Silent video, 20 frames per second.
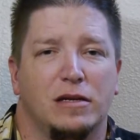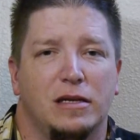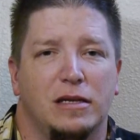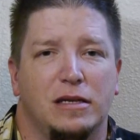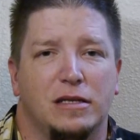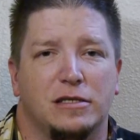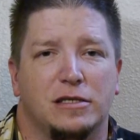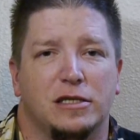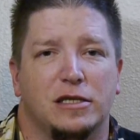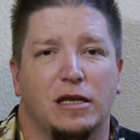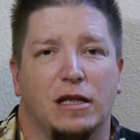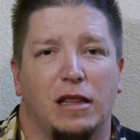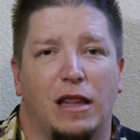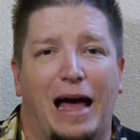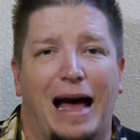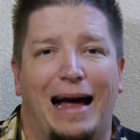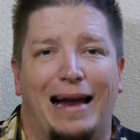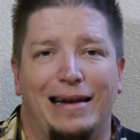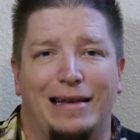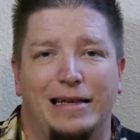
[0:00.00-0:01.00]
It's a
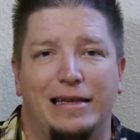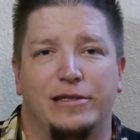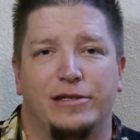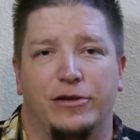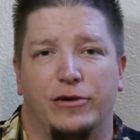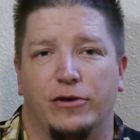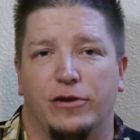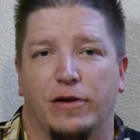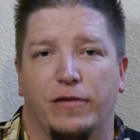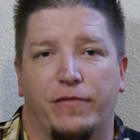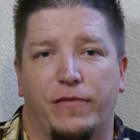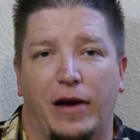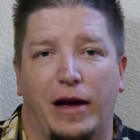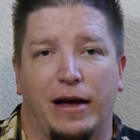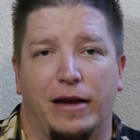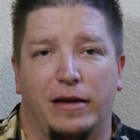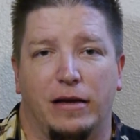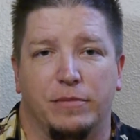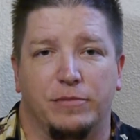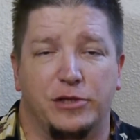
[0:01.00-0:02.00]
lot easier to
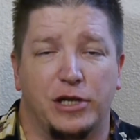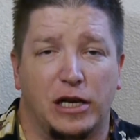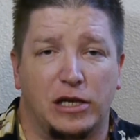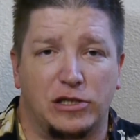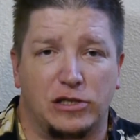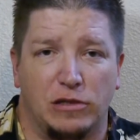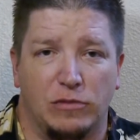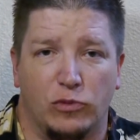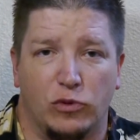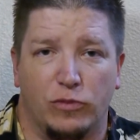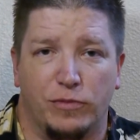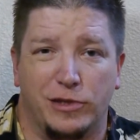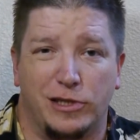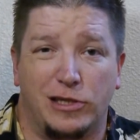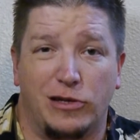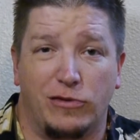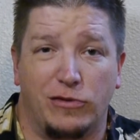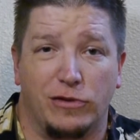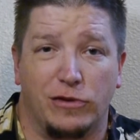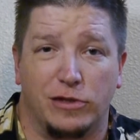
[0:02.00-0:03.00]
find objectionable
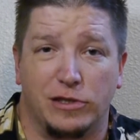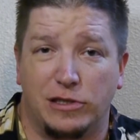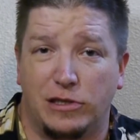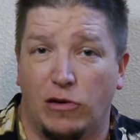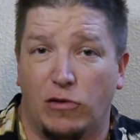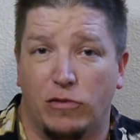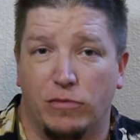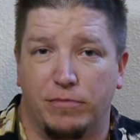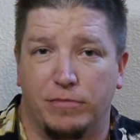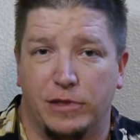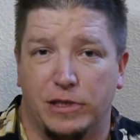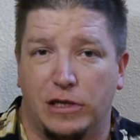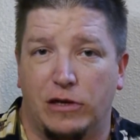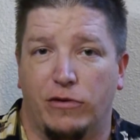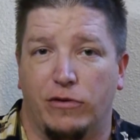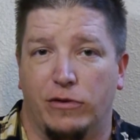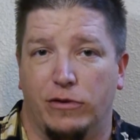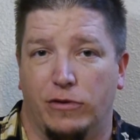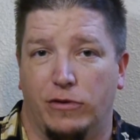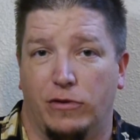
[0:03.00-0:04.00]
material, adult
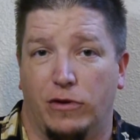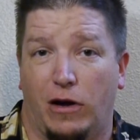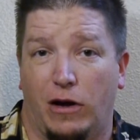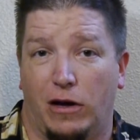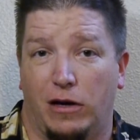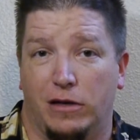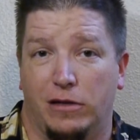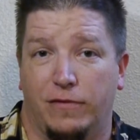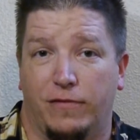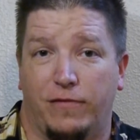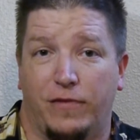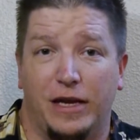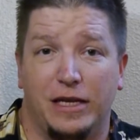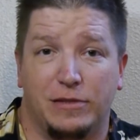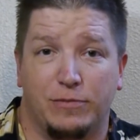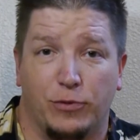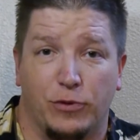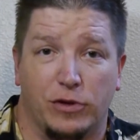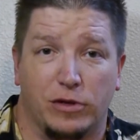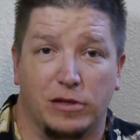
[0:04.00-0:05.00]
material, on
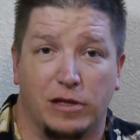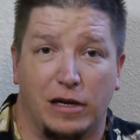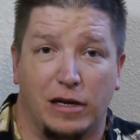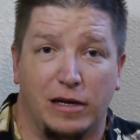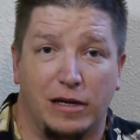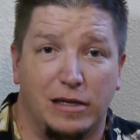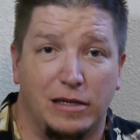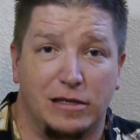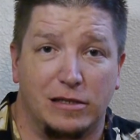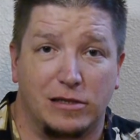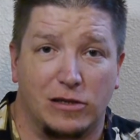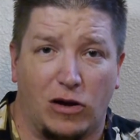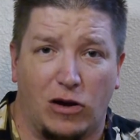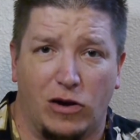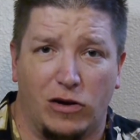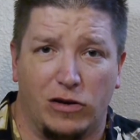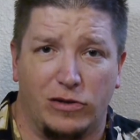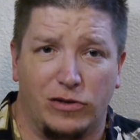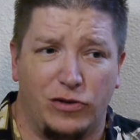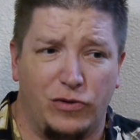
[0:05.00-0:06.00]
Facebook than it is
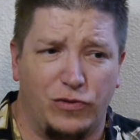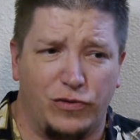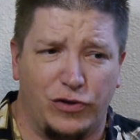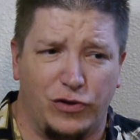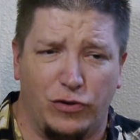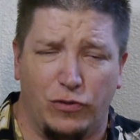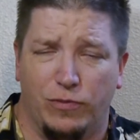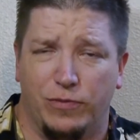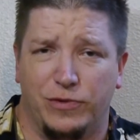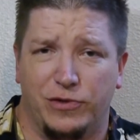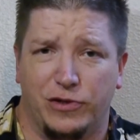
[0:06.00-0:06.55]
on YouTube.